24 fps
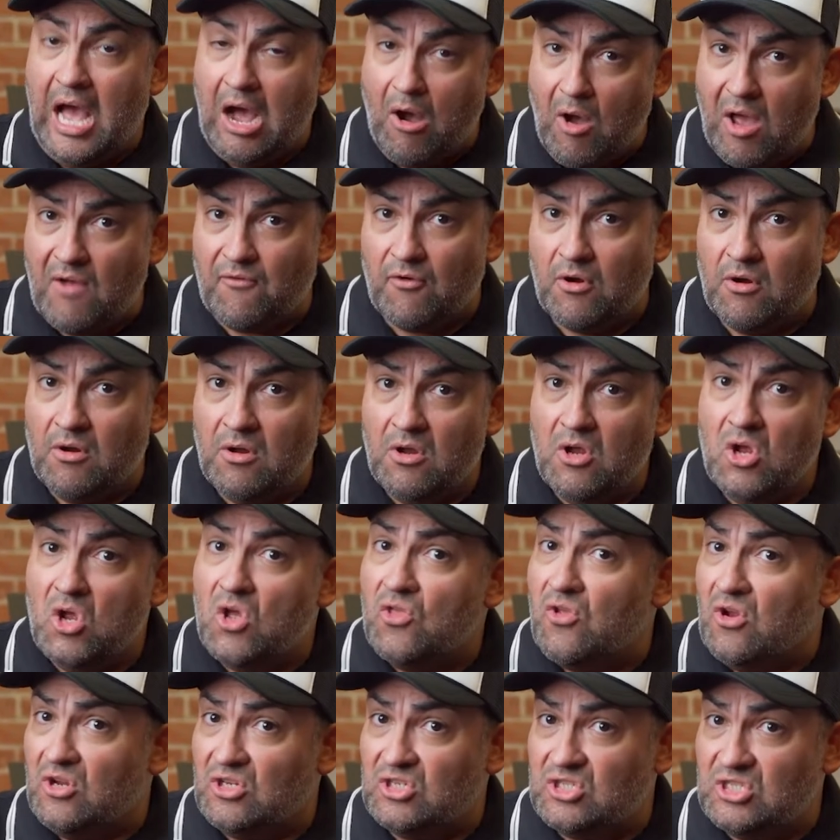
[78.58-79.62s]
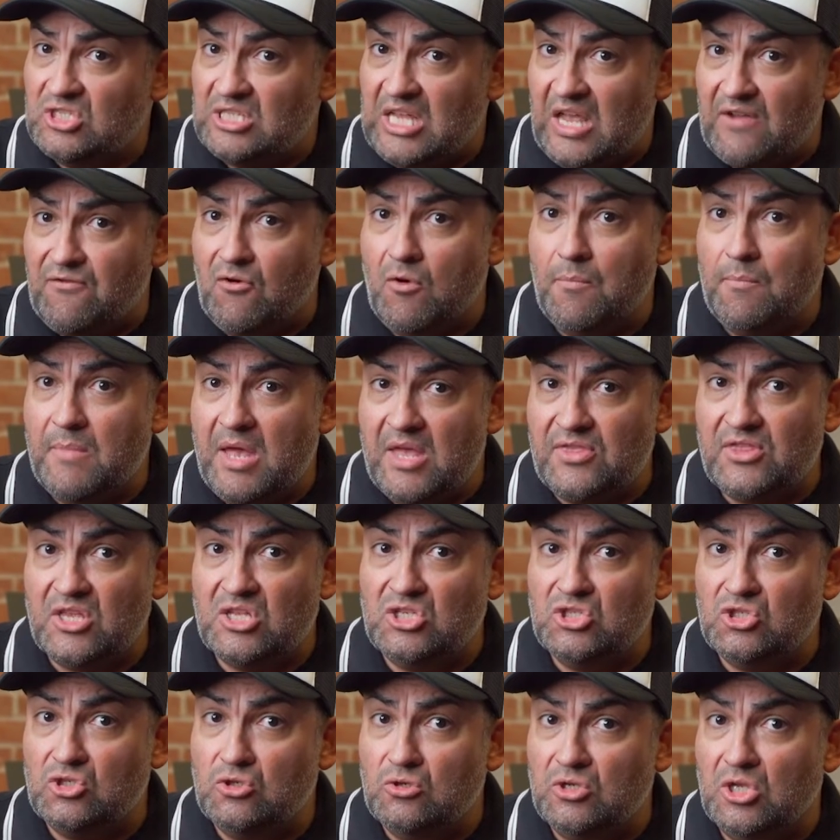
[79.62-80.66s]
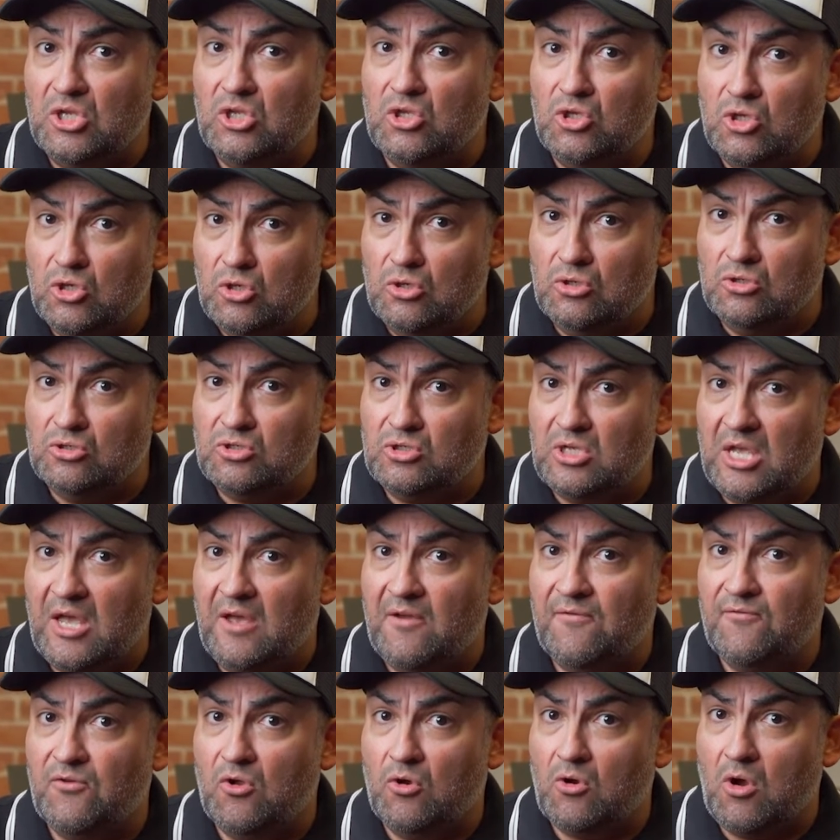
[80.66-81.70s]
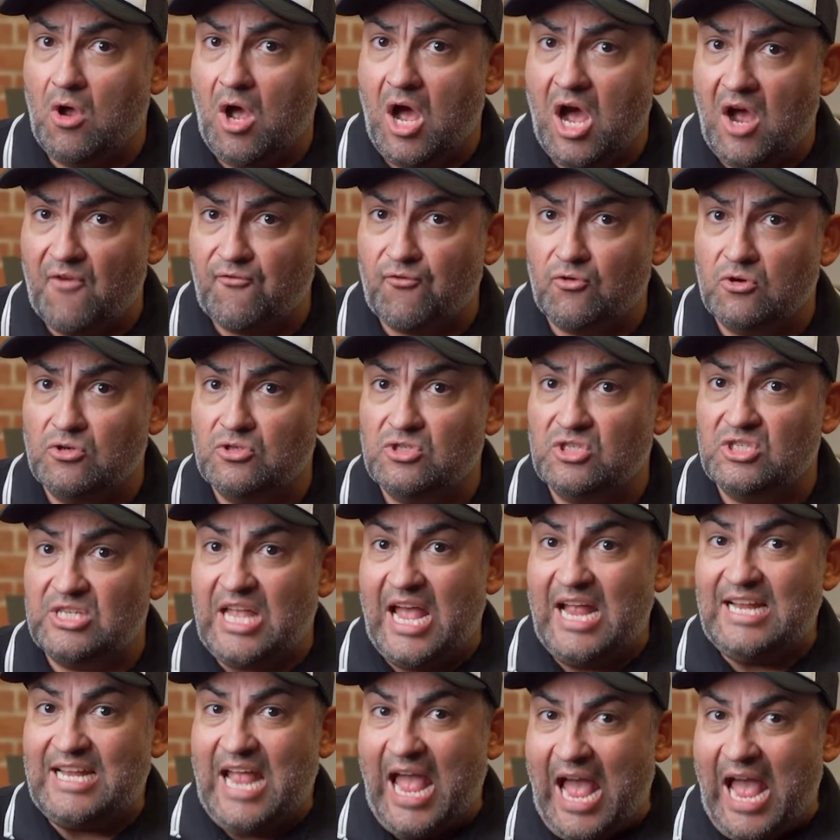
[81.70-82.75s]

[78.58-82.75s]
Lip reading: However, there are several methods you can use to have your offer stand